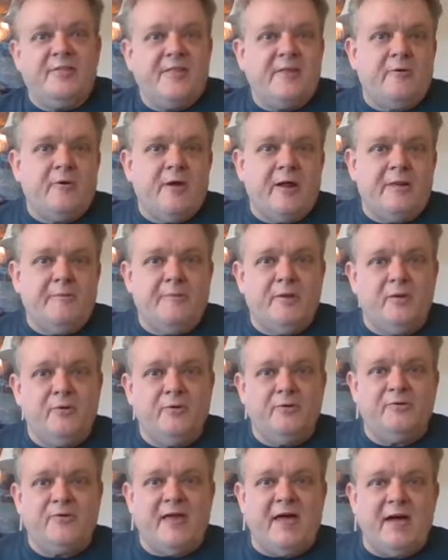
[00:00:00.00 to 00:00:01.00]
that the credit
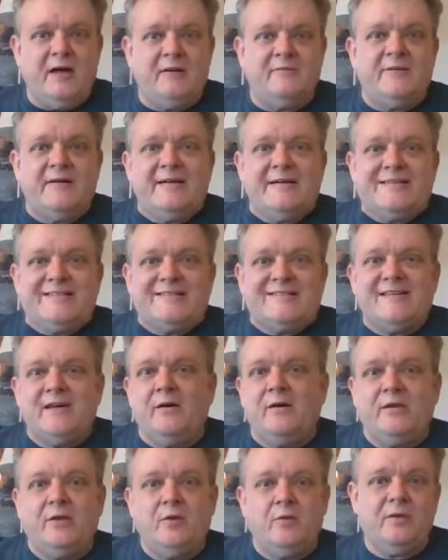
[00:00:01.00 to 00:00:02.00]
bureaus have
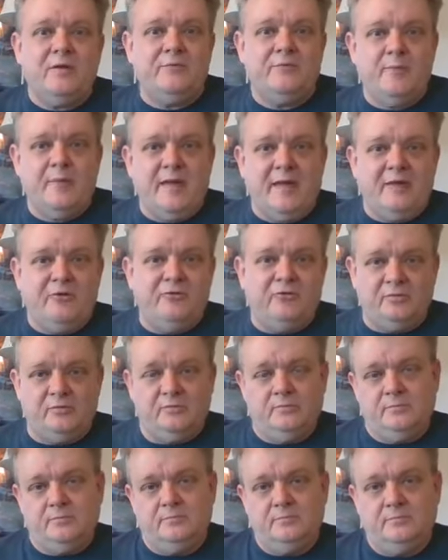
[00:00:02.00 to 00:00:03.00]
selling your information.